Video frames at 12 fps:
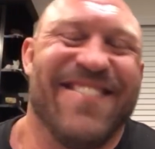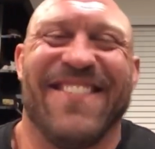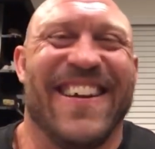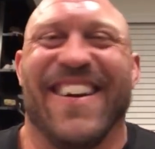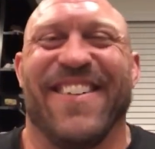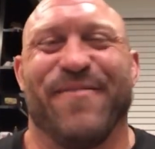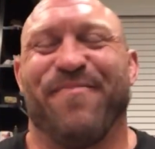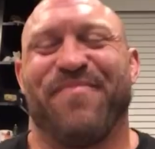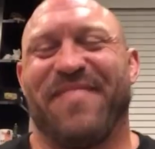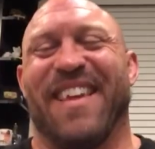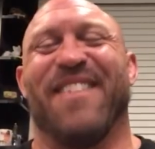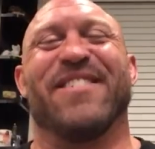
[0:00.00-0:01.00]
We don't.
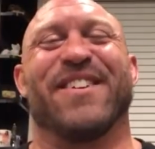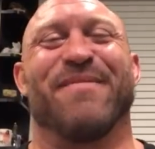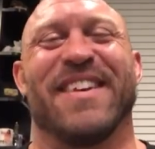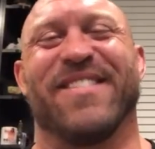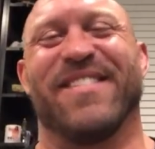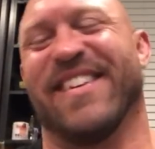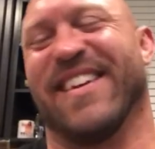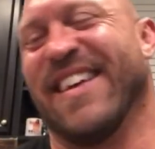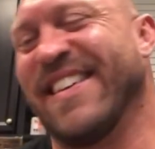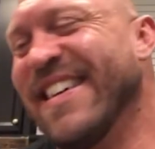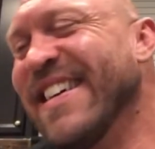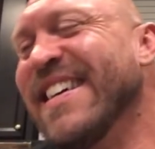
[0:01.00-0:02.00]
I'm just messing with you
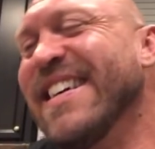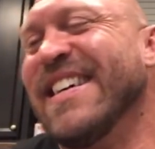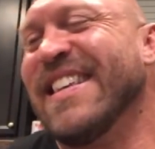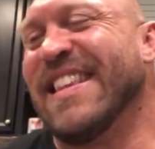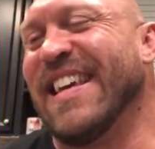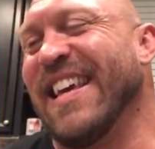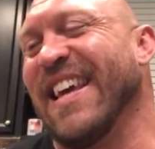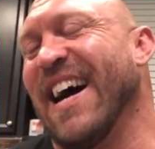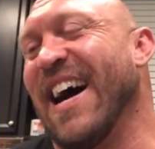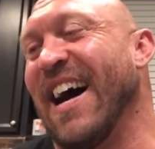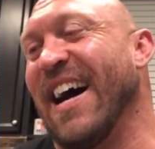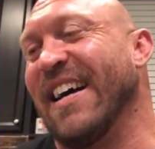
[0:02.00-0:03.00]
guys.
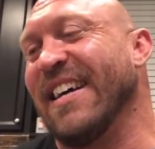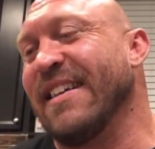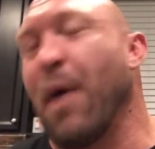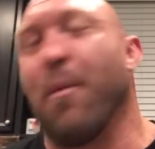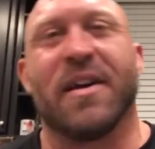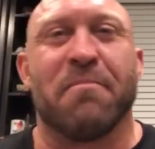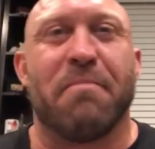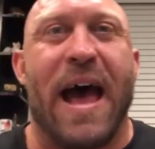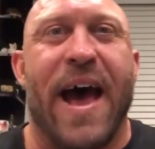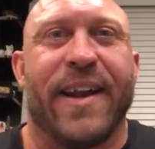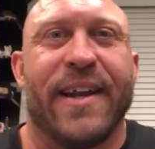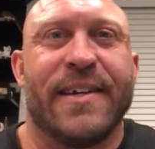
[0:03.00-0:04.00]
That wasn't
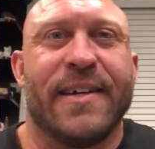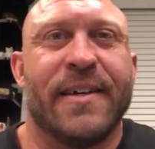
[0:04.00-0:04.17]
bad.